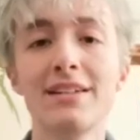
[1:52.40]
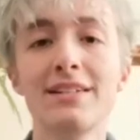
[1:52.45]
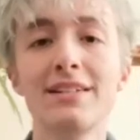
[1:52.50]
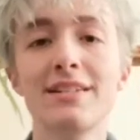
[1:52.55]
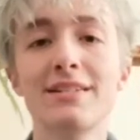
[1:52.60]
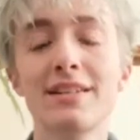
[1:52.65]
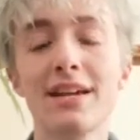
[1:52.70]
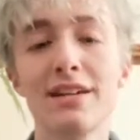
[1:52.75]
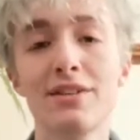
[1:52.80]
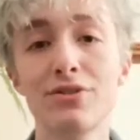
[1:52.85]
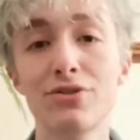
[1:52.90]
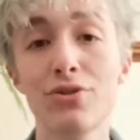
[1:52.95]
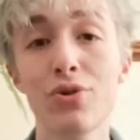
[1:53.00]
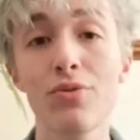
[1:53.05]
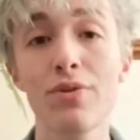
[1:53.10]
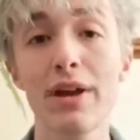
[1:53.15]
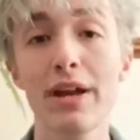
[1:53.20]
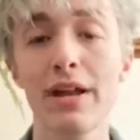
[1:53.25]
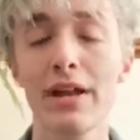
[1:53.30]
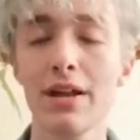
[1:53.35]
To say
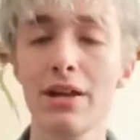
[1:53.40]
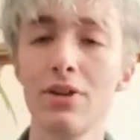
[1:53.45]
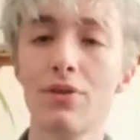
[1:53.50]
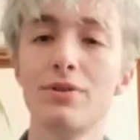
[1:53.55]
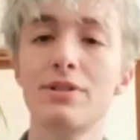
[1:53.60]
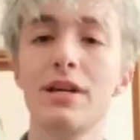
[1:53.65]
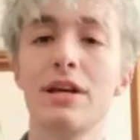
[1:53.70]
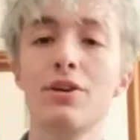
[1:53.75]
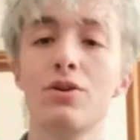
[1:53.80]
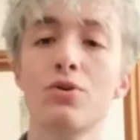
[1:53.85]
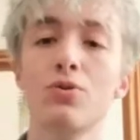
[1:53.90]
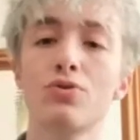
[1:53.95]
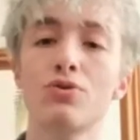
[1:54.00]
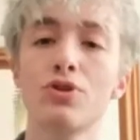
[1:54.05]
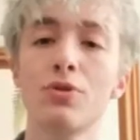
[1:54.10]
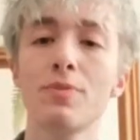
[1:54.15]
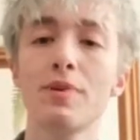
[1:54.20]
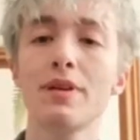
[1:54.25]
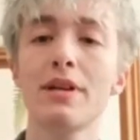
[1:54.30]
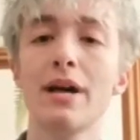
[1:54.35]
sorry, you take your
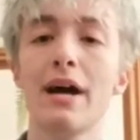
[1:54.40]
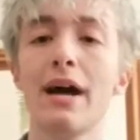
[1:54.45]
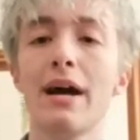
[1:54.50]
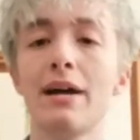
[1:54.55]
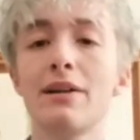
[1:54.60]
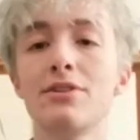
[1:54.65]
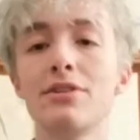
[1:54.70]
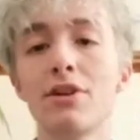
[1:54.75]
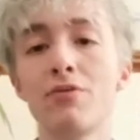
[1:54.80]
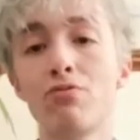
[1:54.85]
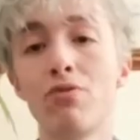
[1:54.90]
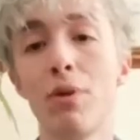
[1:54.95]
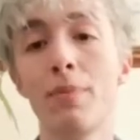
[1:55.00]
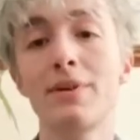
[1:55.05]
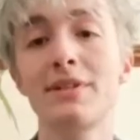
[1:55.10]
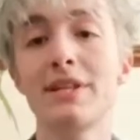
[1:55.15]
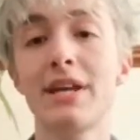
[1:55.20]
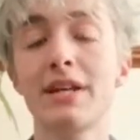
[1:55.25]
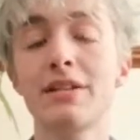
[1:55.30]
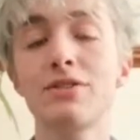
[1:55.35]
dominant hand and rub
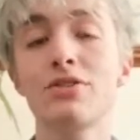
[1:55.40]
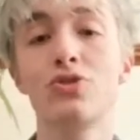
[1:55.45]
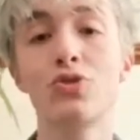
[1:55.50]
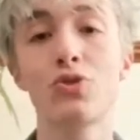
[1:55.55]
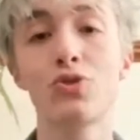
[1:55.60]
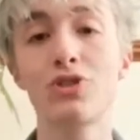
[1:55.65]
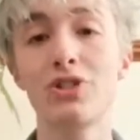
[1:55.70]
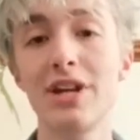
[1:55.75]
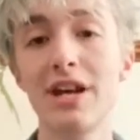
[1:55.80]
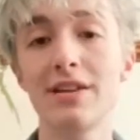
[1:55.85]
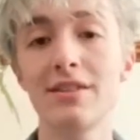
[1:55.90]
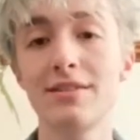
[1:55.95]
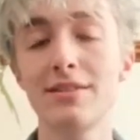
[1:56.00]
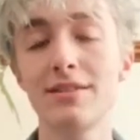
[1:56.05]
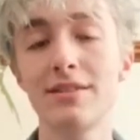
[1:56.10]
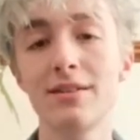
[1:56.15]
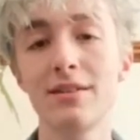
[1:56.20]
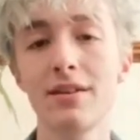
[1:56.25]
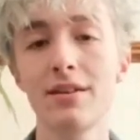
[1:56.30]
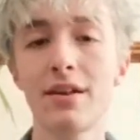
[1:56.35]
it against your
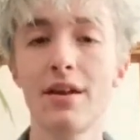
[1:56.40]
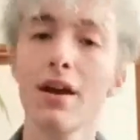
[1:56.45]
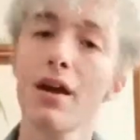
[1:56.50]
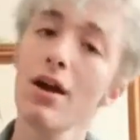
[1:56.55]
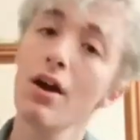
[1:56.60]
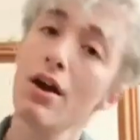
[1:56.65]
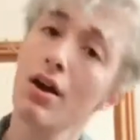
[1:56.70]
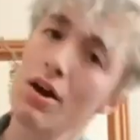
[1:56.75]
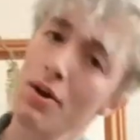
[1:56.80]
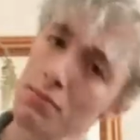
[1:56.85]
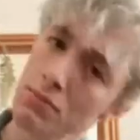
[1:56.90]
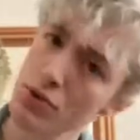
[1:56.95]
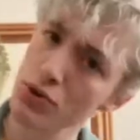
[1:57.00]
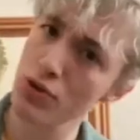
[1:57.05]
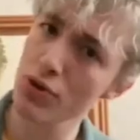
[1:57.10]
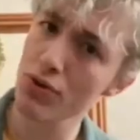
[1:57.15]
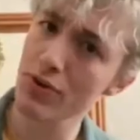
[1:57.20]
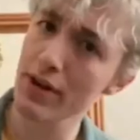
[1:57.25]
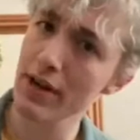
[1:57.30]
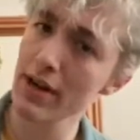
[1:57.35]
chest. I'm
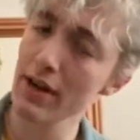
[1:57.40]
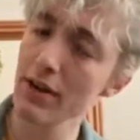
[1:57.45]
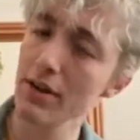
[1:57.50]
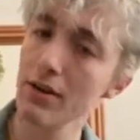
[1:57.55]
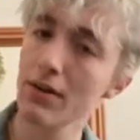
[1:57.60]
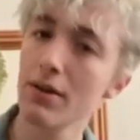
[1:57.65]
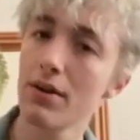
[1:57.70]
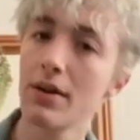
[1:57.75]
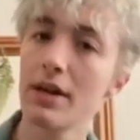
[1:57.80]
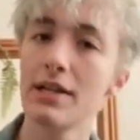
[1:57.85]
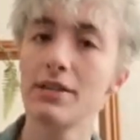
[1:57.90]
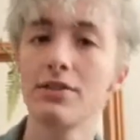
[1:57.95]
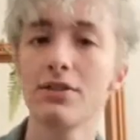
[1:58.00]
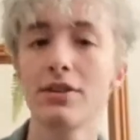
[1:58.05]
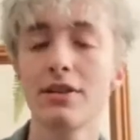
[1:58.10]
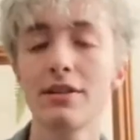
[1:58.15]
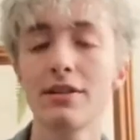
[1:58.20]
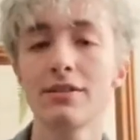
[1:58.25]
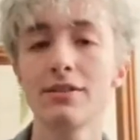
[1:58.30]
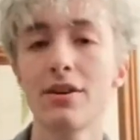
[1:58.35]
sorry is a
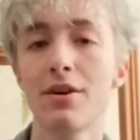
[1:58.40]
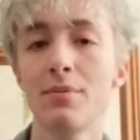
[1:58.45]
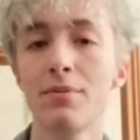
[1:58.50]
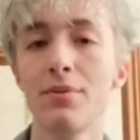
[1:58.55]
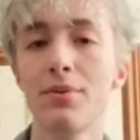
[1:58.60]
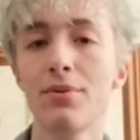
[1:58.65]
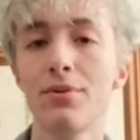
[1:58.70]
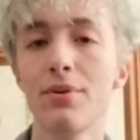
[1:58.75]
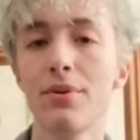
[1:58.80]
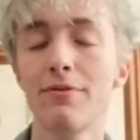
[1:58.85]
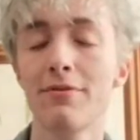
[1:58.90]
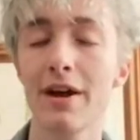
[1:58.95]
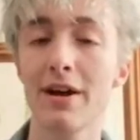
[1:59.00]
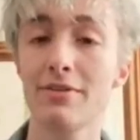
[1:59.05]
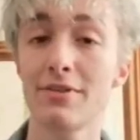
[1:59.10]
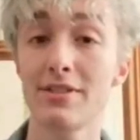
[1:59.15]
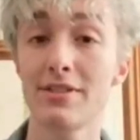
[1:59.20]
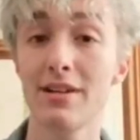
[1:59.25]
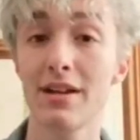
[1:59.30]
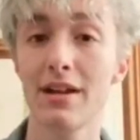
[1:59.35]
good example of how
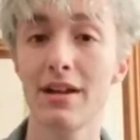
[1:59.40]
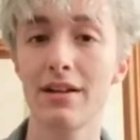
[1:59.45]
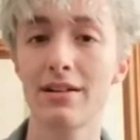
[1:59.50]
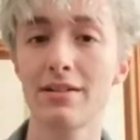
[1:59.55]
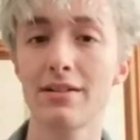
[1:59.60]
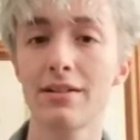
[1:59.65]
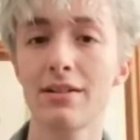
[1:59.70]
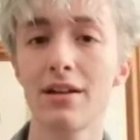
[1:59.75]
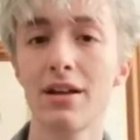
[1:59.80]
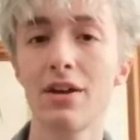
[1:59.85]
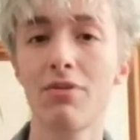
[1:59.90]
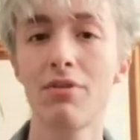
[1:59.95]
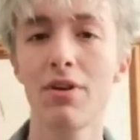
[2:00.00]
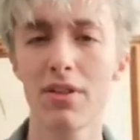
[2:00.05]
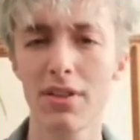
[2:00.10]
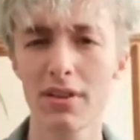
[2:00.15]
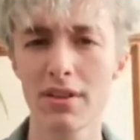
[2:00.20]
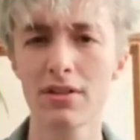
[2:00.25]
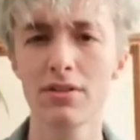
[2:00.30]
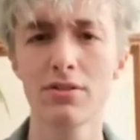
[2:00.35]
to say it.
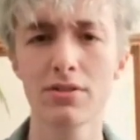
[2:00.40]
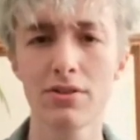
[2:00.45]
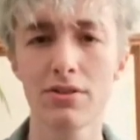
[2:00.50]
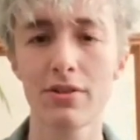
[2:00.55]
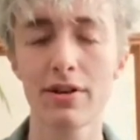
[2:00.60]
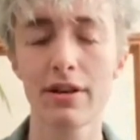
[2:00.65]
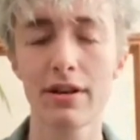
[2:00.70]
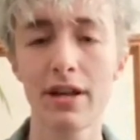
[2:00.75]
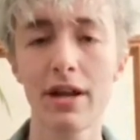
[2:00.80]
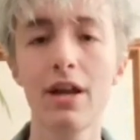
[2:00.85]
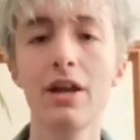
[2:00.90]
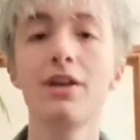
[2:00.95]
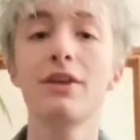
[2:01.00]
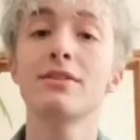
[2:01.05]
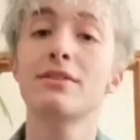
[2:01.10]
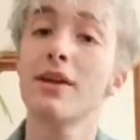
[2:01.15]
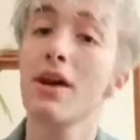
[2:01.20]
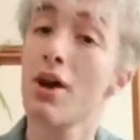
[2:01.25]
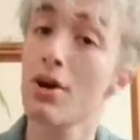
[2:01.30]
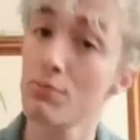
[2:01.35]
Rather than sorry, you
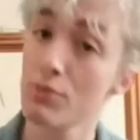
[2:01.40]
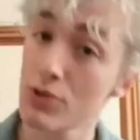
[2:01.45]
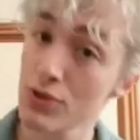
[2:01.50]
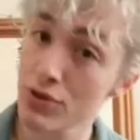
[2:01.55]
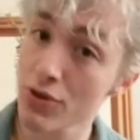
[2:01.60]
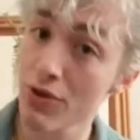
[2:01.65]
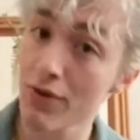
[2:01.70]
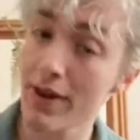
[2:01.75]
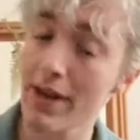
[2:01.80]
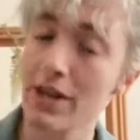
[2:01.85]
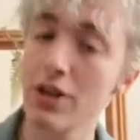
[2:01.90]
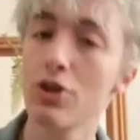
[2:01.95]
can say I'm sorry.